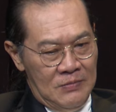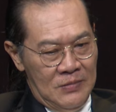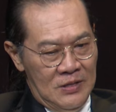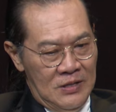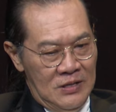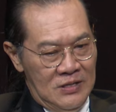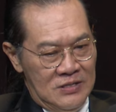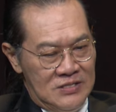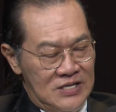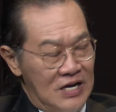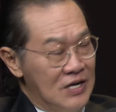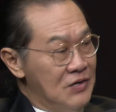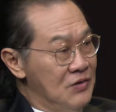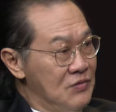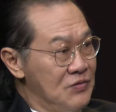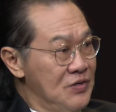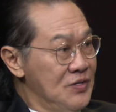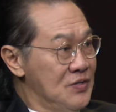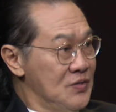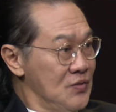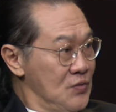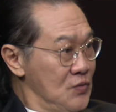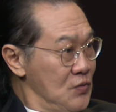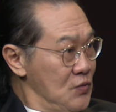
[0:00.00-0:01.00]
secondary
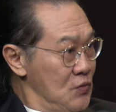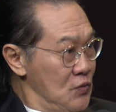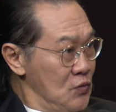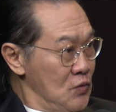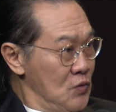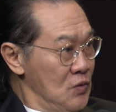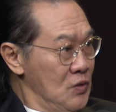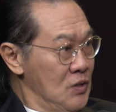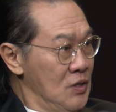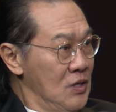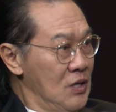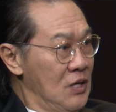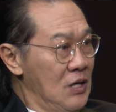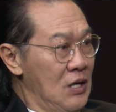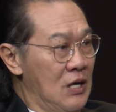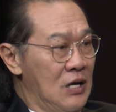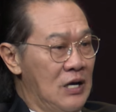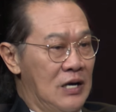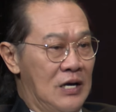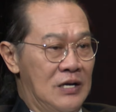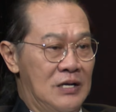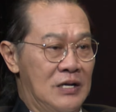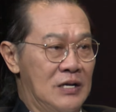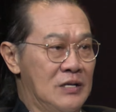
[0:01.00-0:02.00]
school,
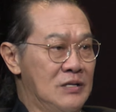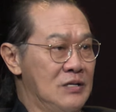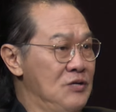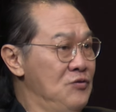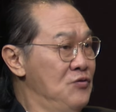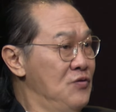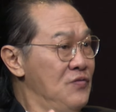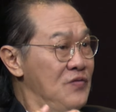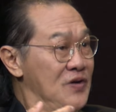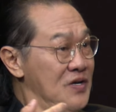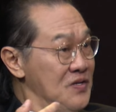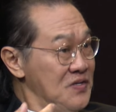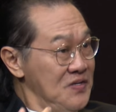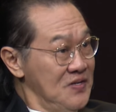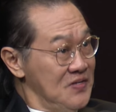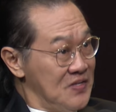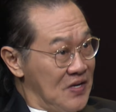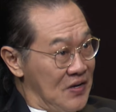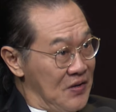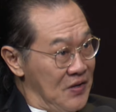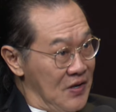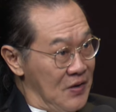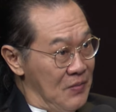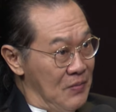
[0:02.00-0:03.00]
and then the universities are
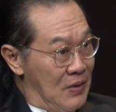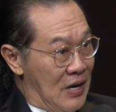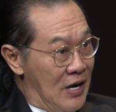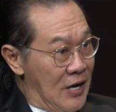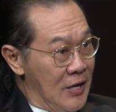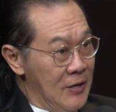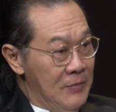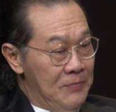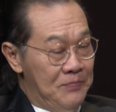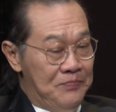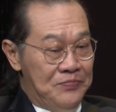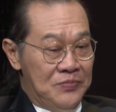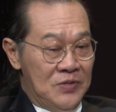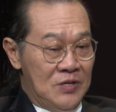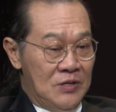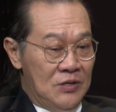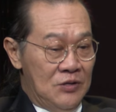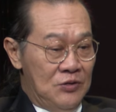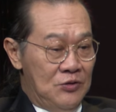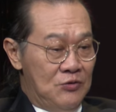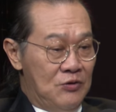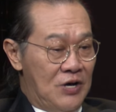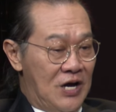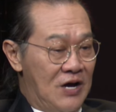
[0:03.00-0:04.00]
nearby.
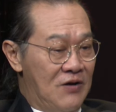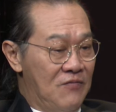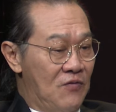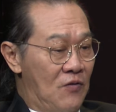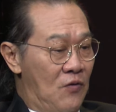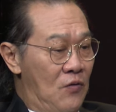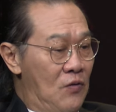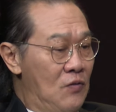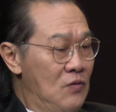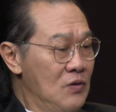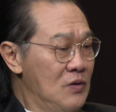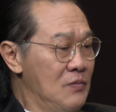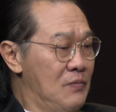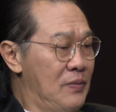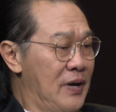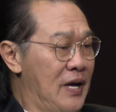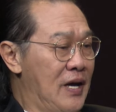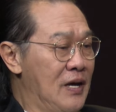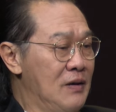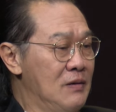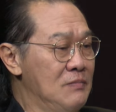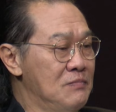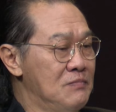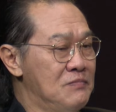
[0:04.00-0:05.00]
You have all the
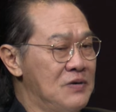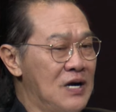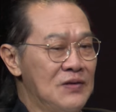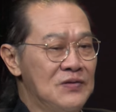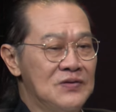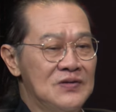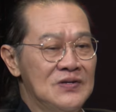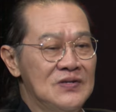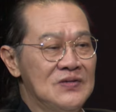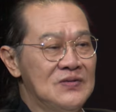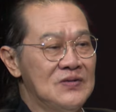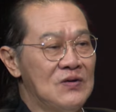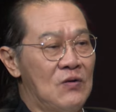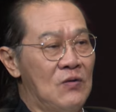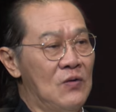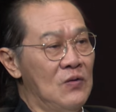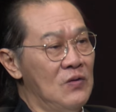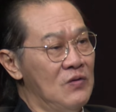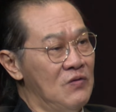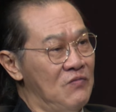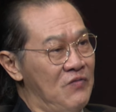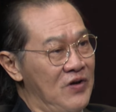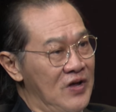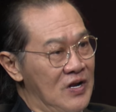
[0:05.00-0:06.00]
bank branches all
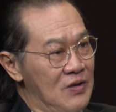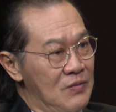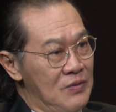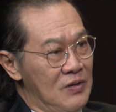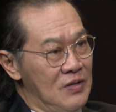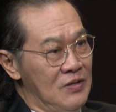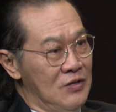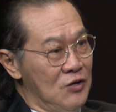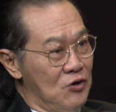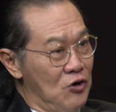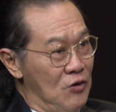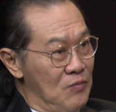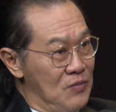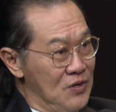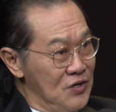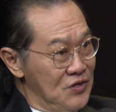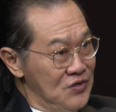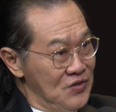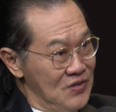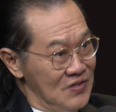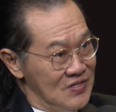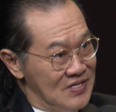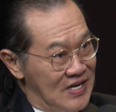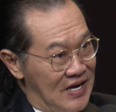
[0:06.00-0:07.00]
available, the
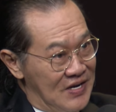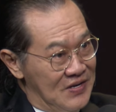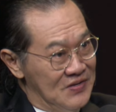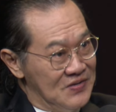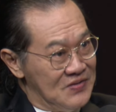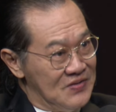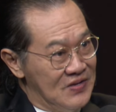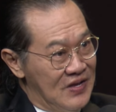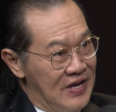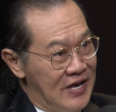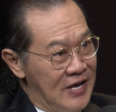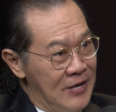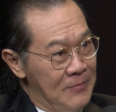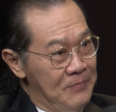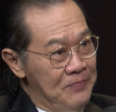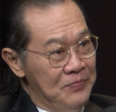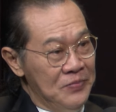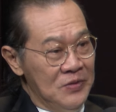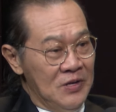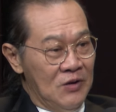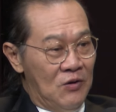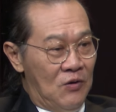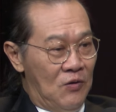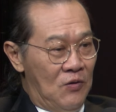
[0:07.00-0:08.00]
commercial side is there,
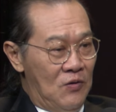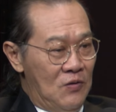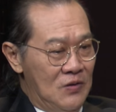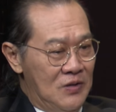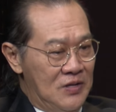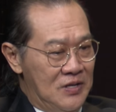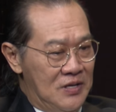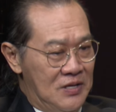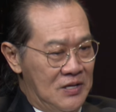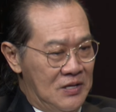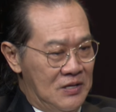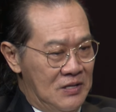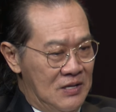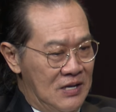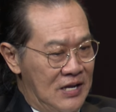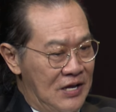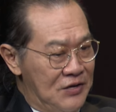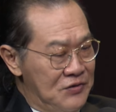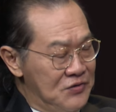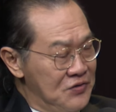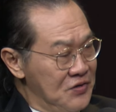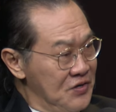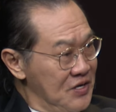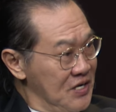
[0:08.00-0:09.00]
all the
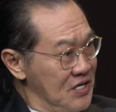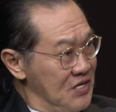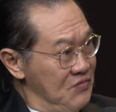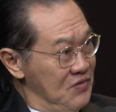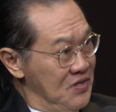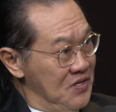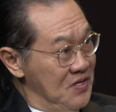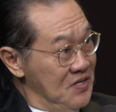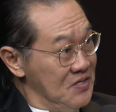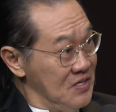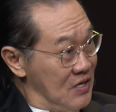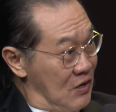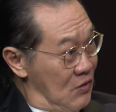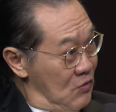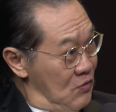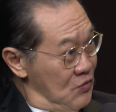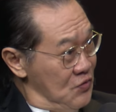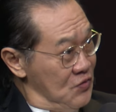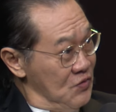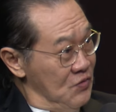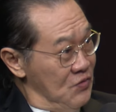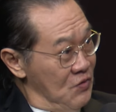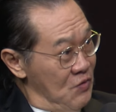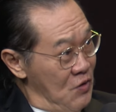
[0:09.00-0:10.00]
leisure activities are
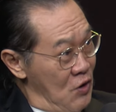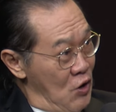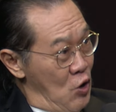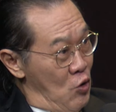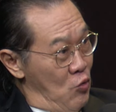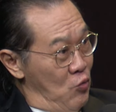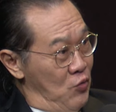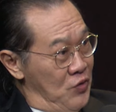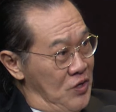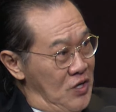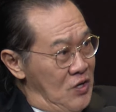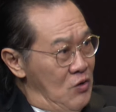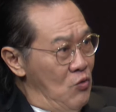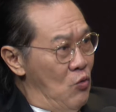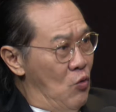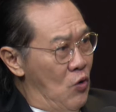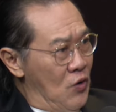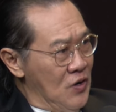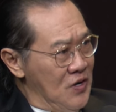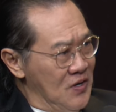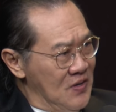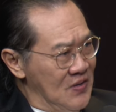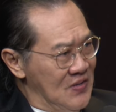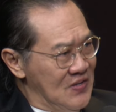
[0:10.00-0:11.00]
also within
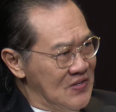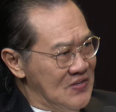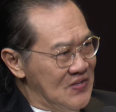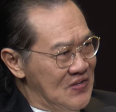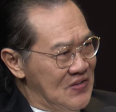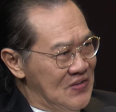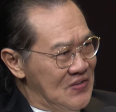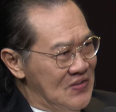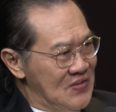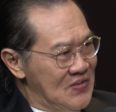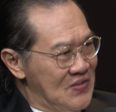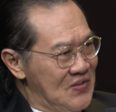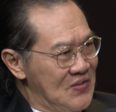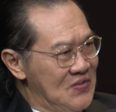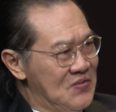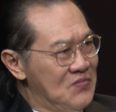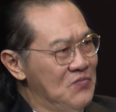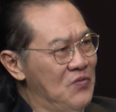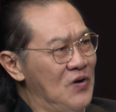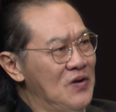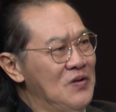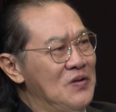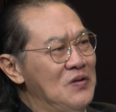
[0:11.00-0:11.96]
walking distance. It's what